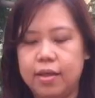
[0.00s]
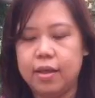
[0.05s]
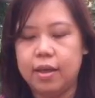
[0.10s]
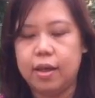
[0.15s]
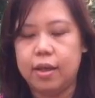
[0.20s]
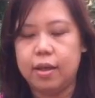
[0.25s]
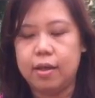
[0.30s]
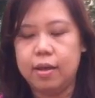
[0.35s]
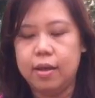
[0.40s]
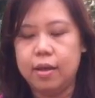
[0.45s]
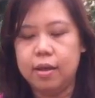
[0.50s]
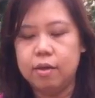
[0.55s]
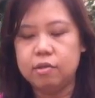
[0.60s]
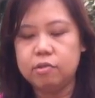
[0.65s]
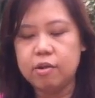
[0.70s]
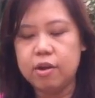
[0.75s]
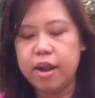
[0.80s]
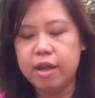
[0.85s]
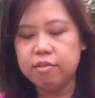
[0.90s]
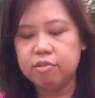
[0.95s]
Okay.
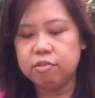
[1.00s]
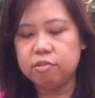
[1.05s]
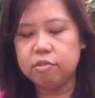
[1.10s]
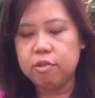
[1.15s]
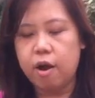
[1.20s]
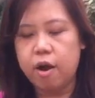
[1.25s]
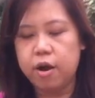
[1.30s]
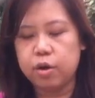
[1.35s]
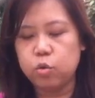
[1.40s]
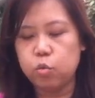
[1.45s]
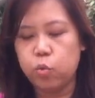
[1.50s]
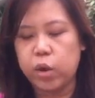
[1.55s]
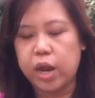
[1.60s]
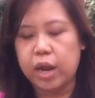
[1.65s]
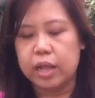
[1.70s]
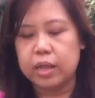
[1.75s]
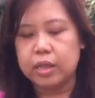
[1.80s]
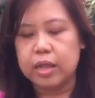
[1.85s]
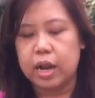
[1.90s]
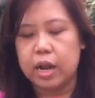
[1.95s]
So let's start
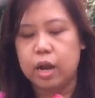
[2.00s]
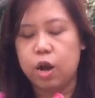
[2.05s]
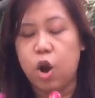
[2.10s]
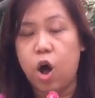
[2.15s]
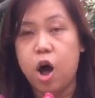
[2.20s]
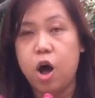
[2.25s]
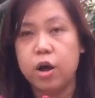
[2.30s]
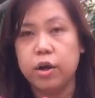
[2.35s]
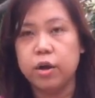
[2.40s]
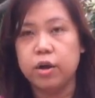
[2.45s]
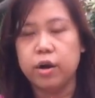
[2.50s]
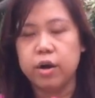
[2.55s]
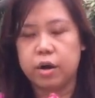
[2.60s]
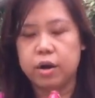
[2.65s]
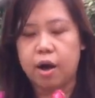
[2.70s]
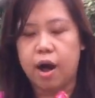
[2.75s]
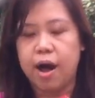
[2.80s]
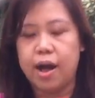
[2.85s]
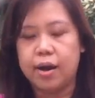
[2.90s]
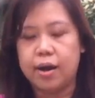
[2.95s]
with the longer
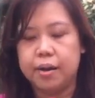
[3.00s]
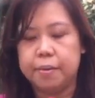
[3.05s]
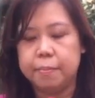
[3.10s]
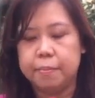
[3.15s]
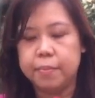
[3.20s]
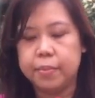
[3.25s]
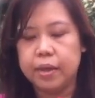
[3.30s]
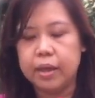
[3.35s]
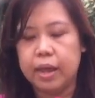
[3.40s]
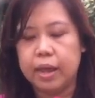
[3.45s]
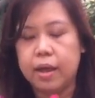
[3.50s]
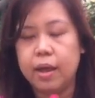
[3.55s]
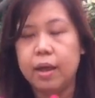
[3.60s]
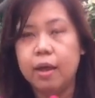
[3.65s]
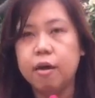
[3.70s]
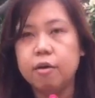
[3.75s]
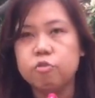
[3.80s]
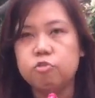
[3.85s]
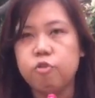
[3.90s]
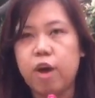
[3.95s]
column. Okay,
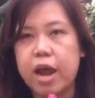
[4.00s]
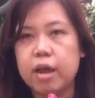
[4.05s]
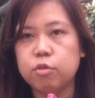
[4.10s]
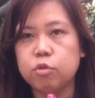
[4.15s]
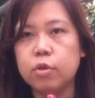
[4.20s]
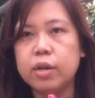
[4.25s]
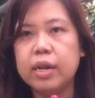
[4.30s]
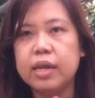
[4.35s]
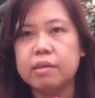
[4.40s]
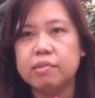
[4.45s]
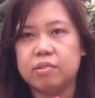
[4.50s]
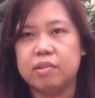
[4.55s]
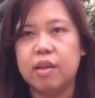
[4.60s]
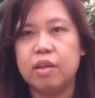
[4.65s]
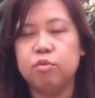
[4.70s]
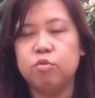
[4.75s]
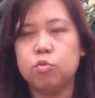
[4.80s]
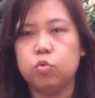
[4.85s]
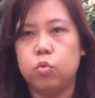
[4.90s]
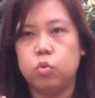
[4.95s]
try to
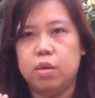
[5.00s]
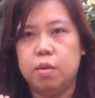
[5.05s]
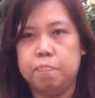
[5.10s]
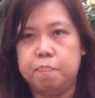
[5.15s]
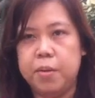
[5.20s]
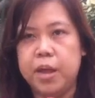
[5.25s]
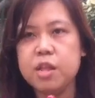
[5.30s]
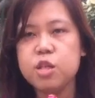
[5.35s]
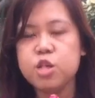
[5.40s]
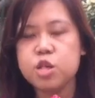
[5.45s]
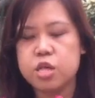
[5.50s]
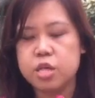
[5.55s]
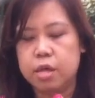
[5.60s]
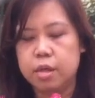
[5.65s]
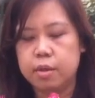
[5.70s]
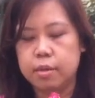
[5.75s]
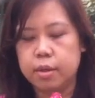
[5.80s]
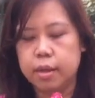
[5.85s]
listen to the pitch.